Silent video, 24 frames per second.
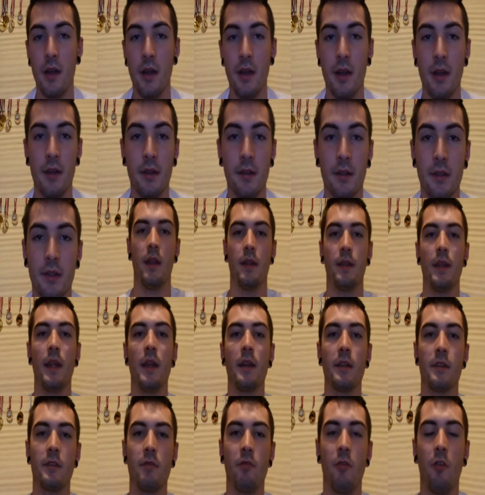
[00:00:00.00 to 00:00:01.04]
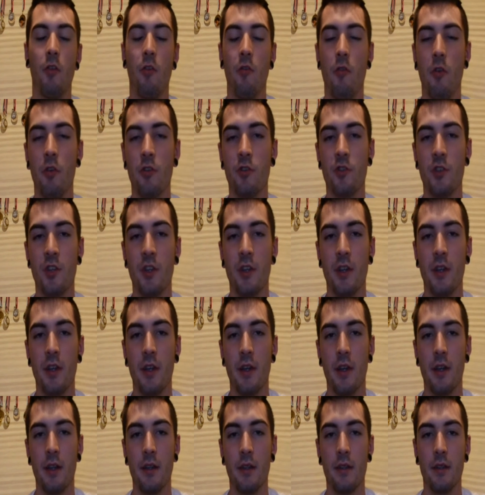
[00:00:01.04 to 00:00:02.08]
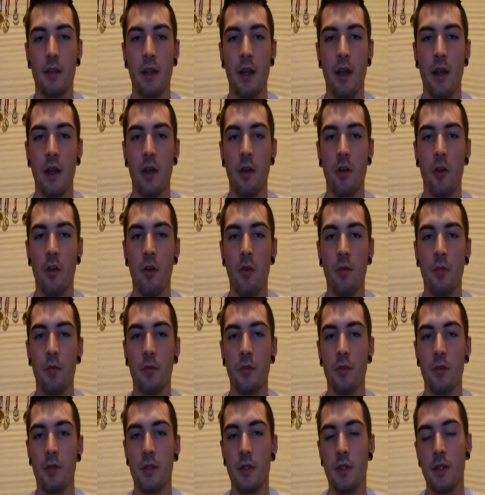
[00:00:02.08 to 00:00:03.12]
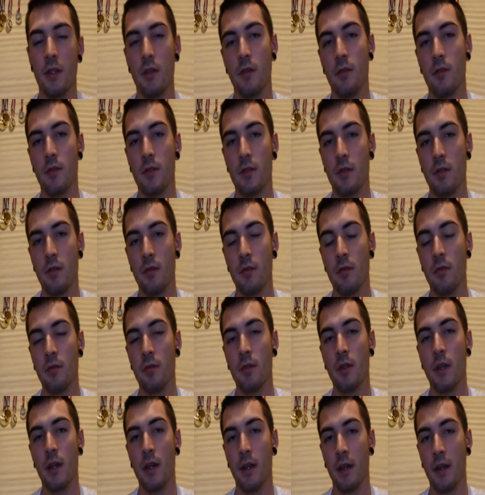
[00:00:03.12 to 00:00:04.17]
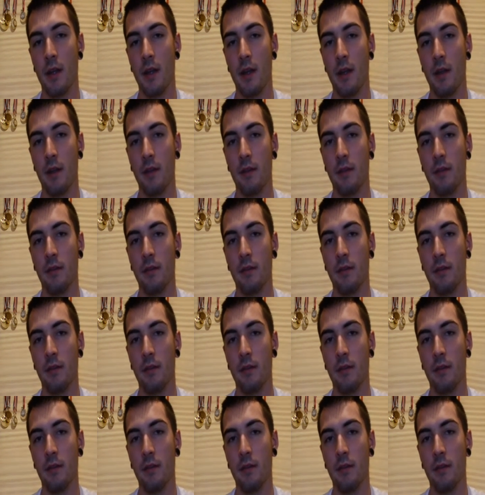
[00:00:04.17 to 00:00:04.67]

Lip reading: And thanks for watching, and I hope to see you soon again.